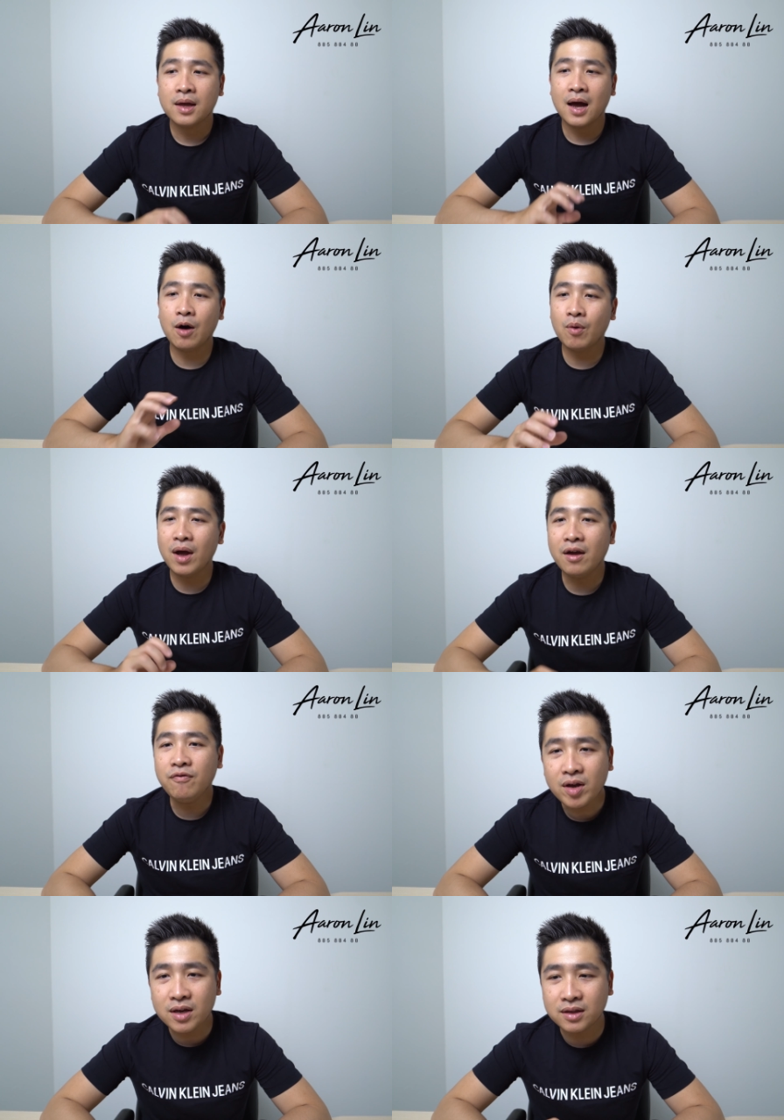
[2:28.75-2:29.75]

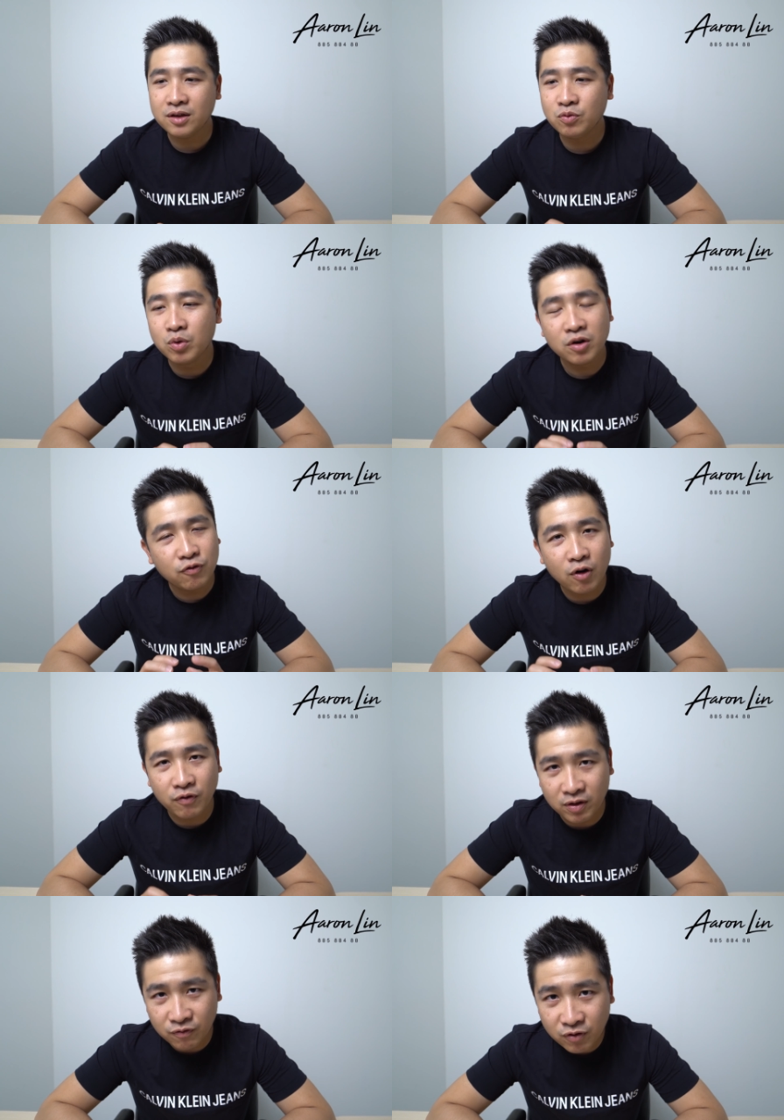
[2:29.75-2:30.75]
However, in this world full
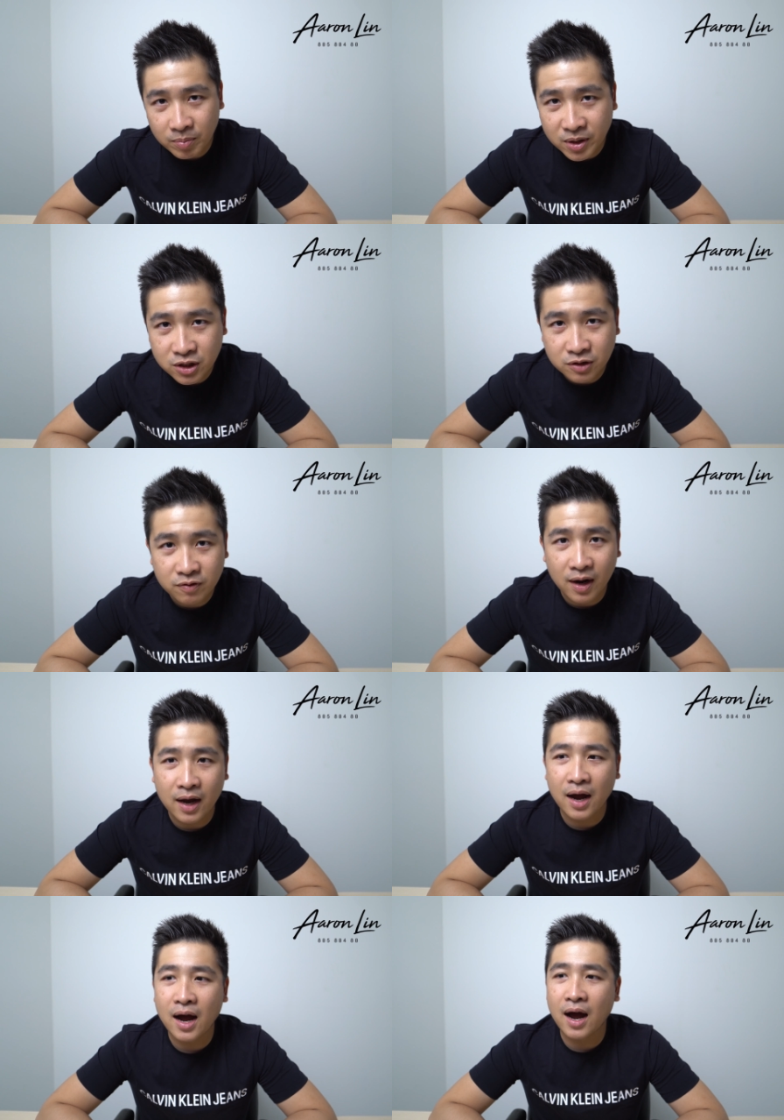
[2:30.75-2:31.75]
of information, right,
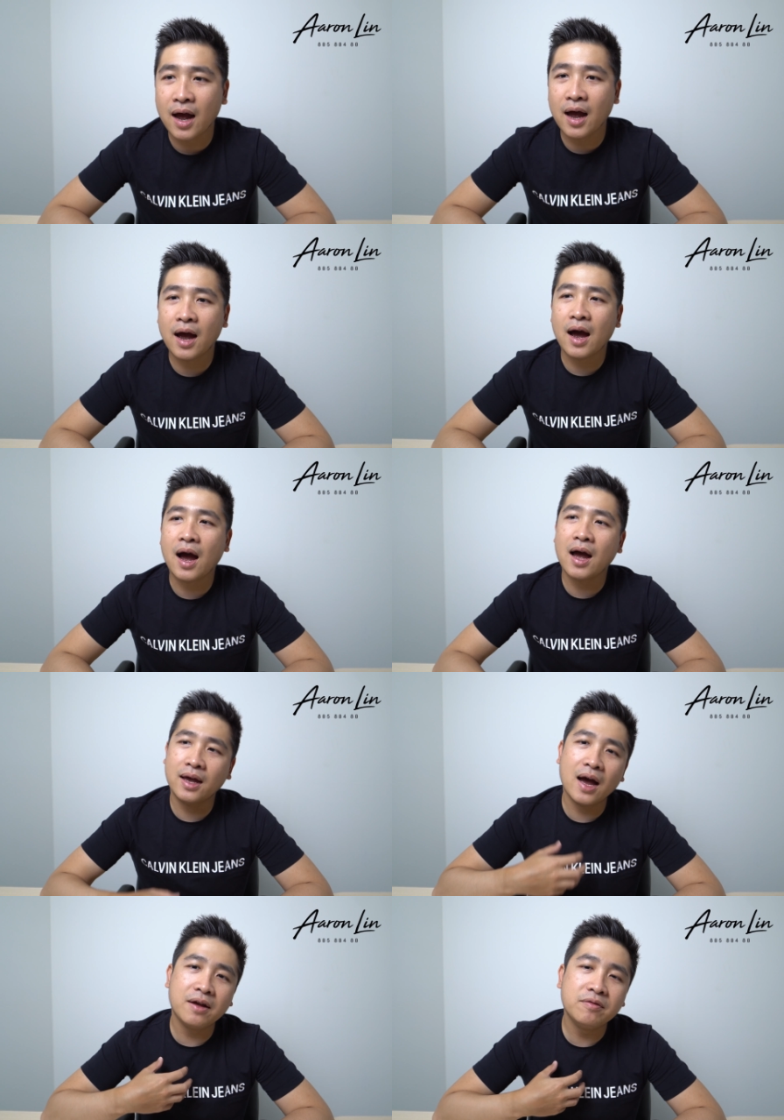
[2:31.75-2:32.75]

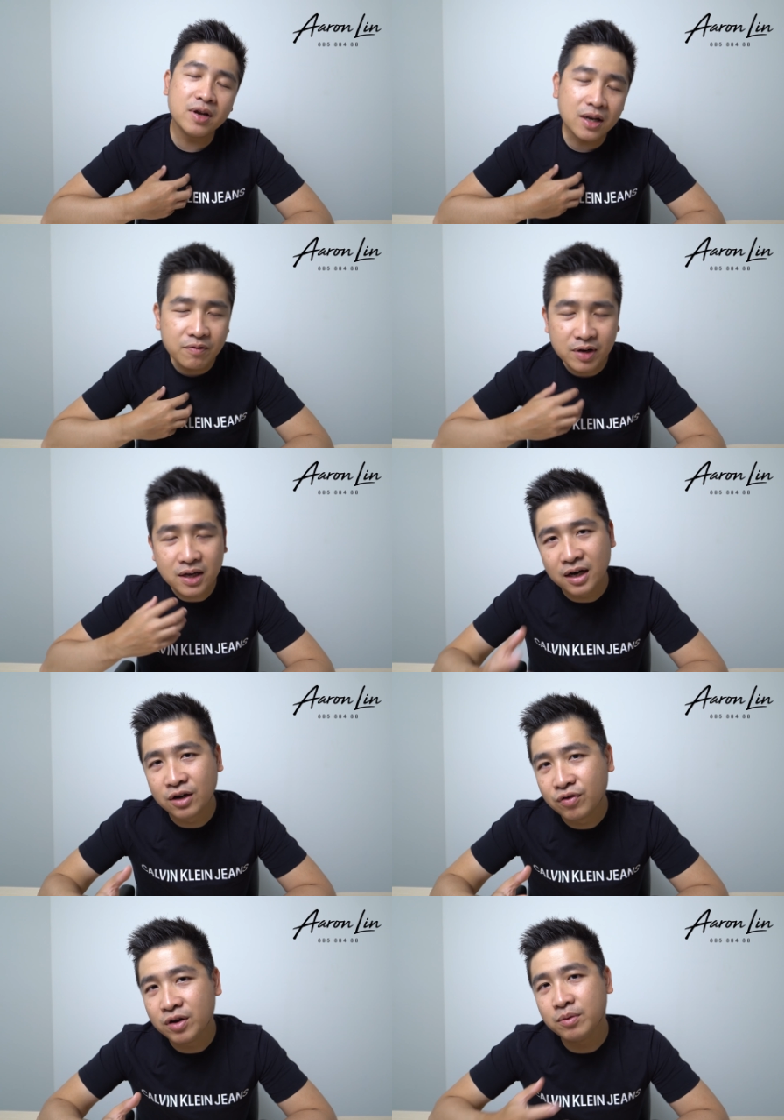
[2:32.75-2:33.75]
I really
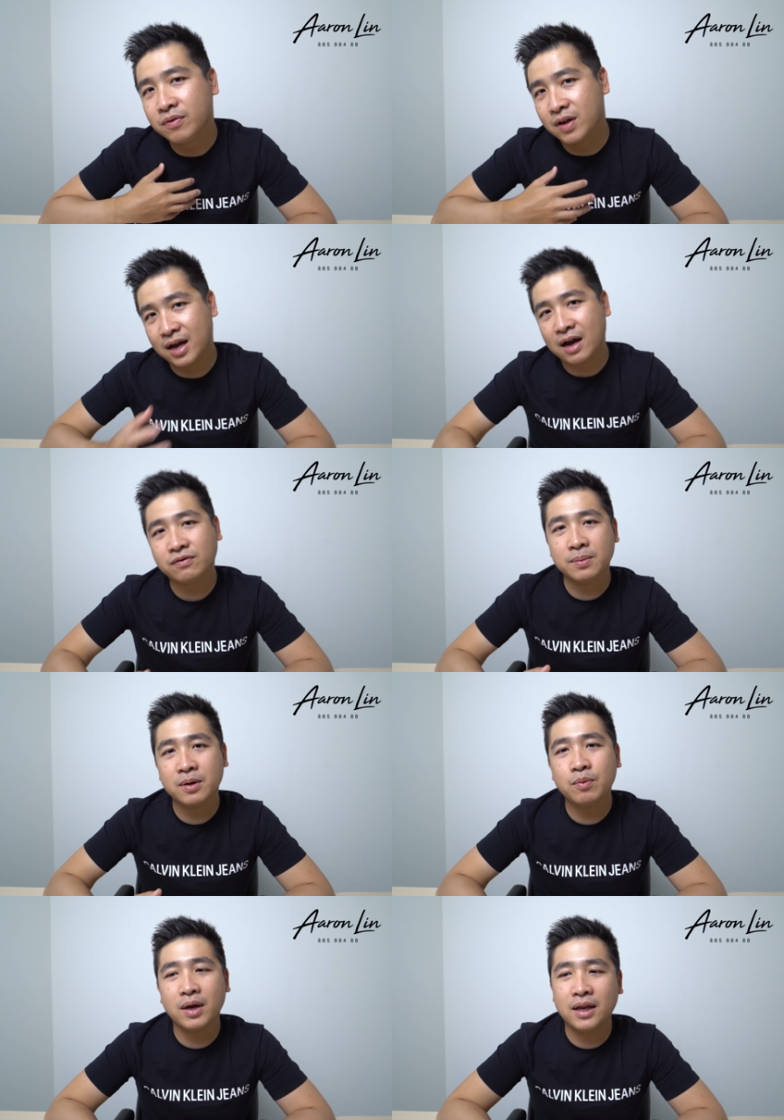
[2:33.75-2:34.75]
agree with the
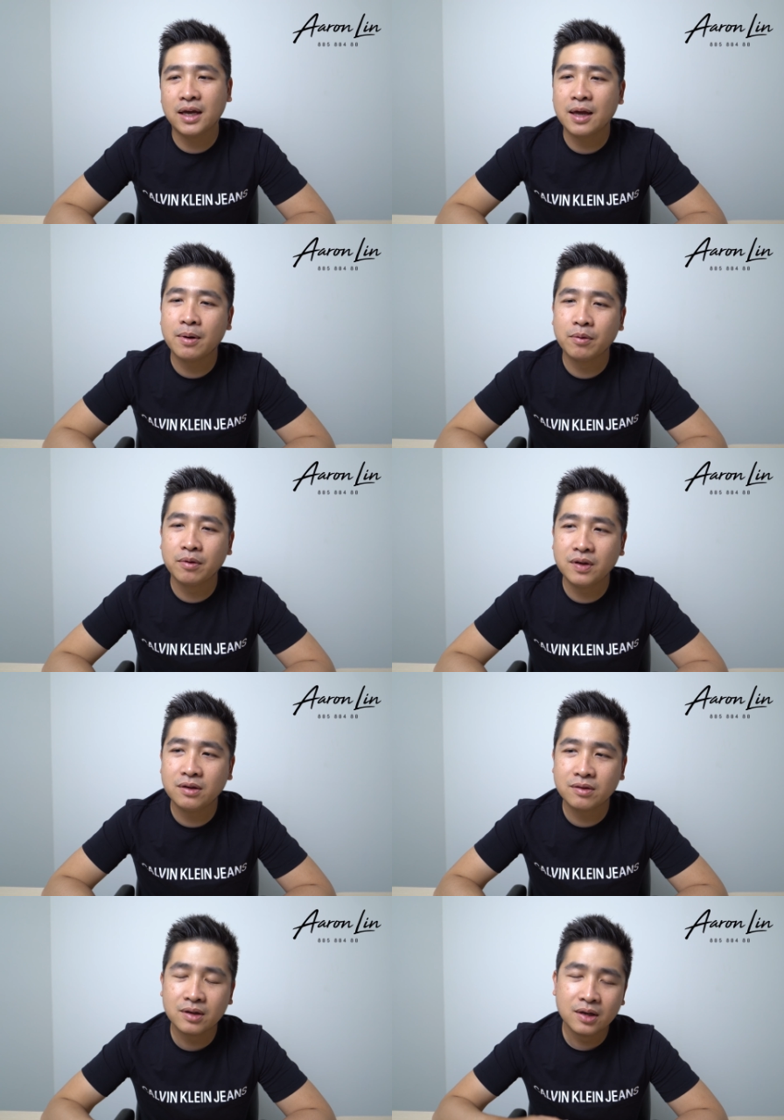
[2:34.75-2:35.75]
government when they came up with
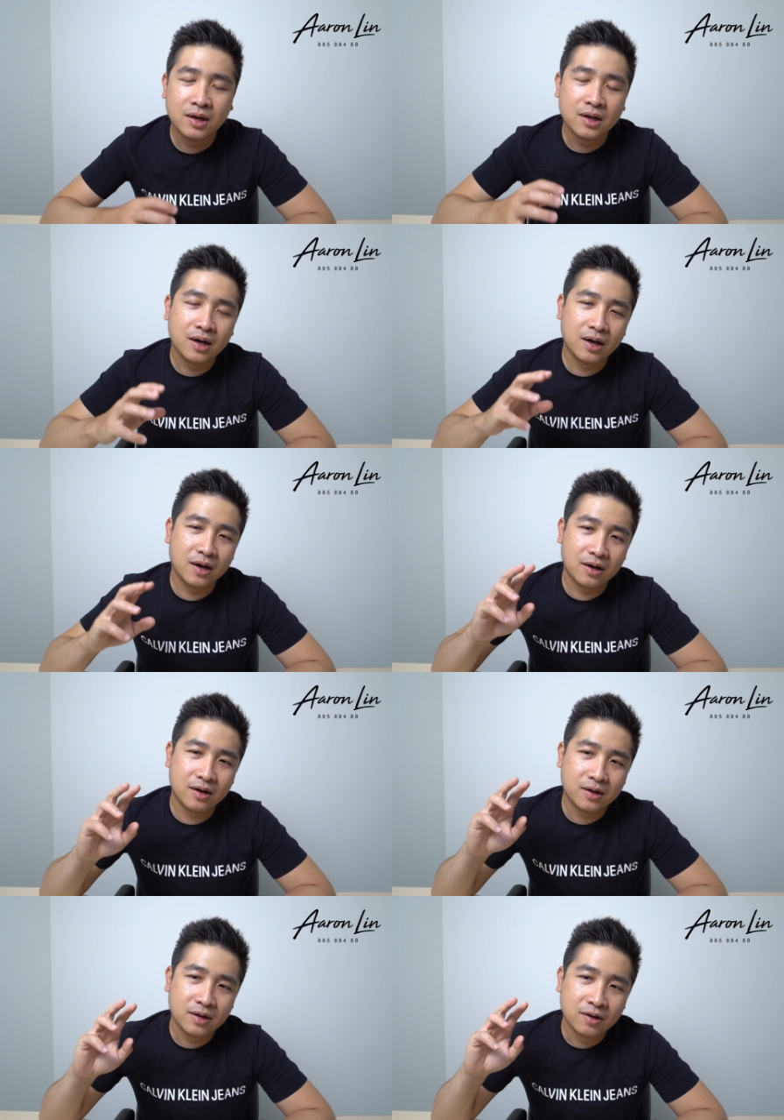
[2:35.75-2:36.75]
this
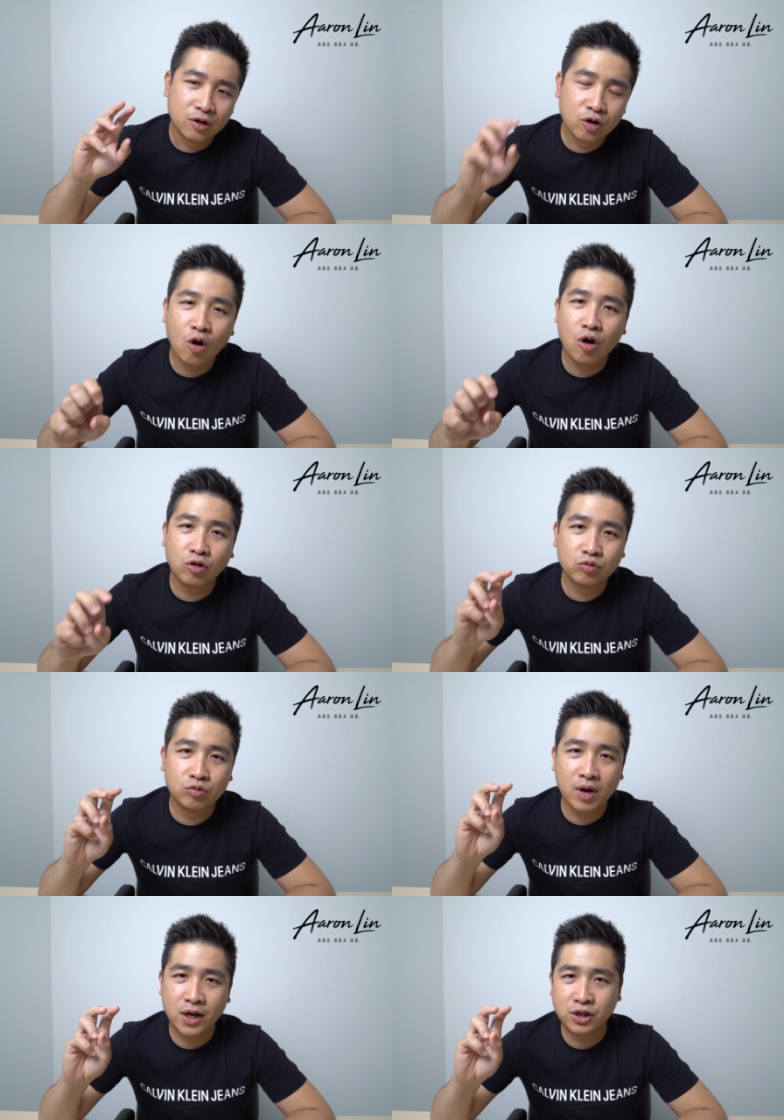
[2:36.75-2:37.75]
law
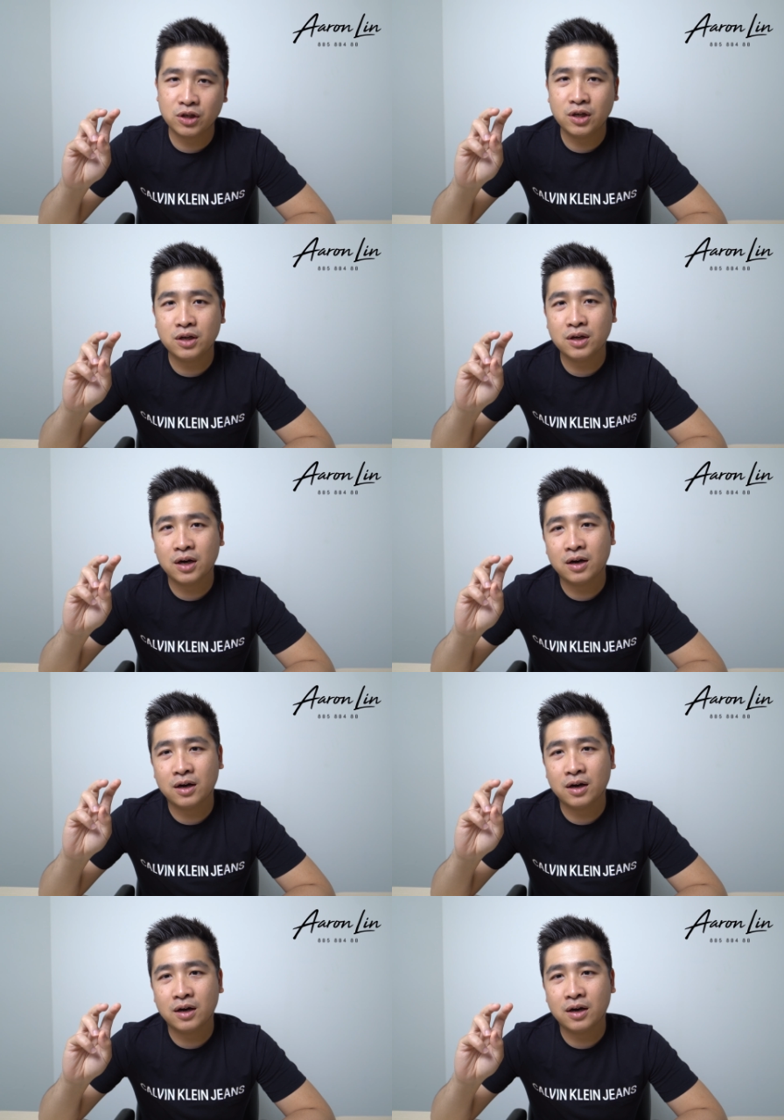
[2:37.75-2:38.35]
to actually